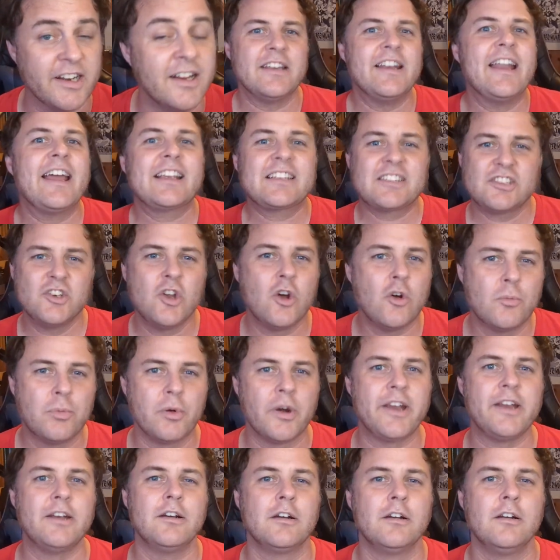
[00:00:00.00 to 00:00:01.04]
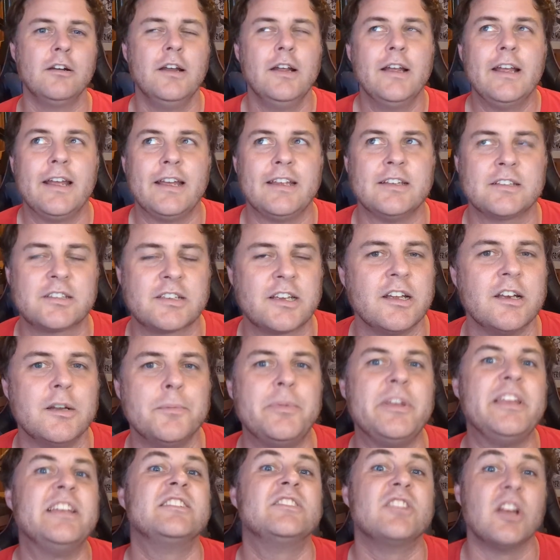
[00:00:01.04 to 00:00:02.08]
The next no-brainer is going to
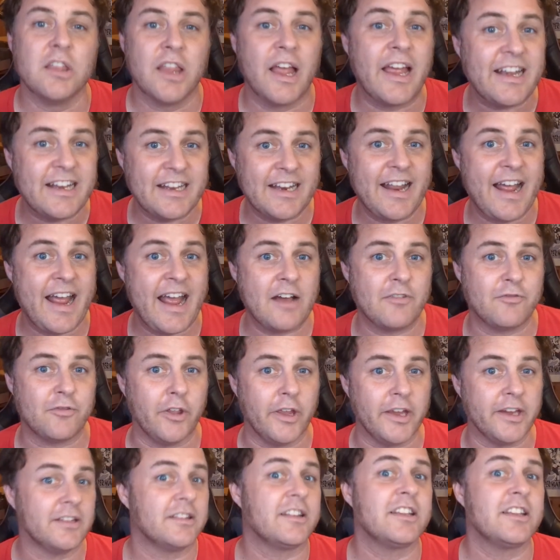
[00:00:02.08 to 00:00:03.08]
be Delighted Halfling.